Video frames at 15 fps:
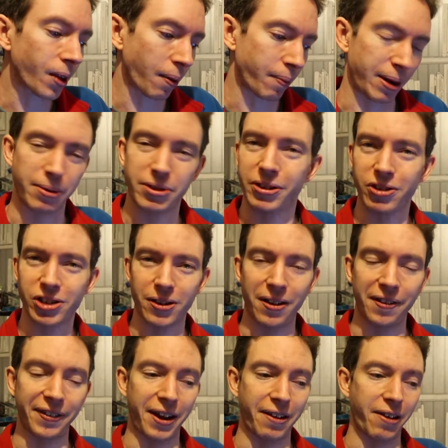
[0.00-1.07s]
But it was still
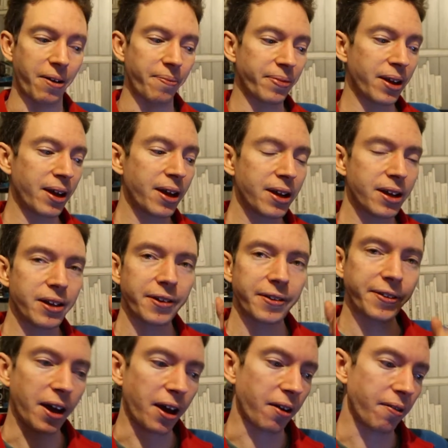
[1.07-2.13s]
showing zero.
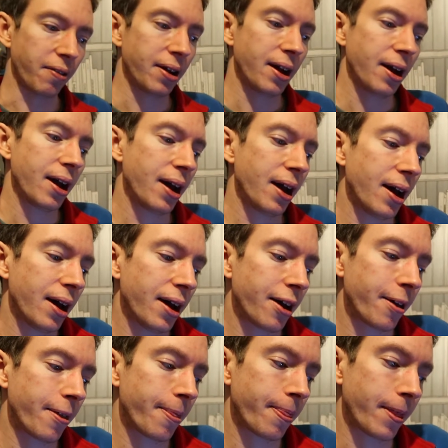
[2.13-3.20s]
So,
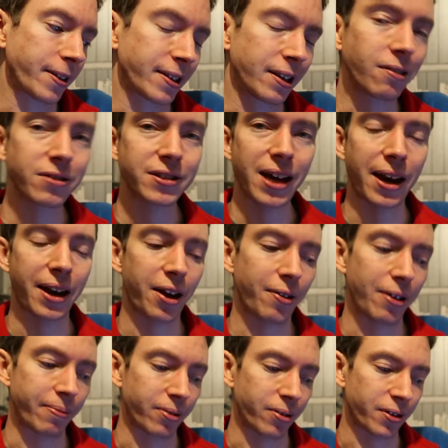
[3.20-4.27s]
there's a little setting in
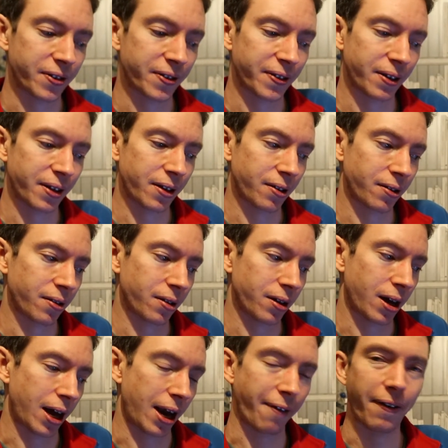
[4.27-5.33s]
QuickBooks,
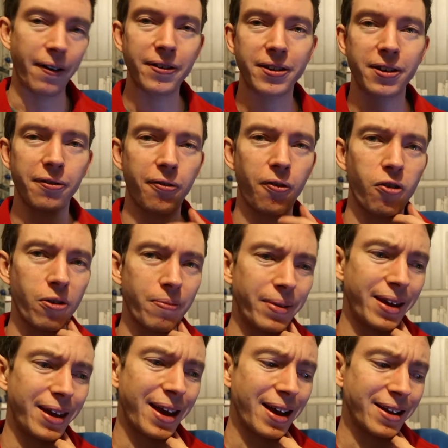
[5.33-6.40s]
and I found it in the forum
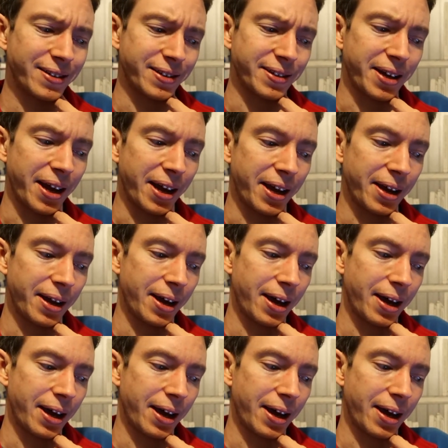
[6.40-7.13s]
yesterday,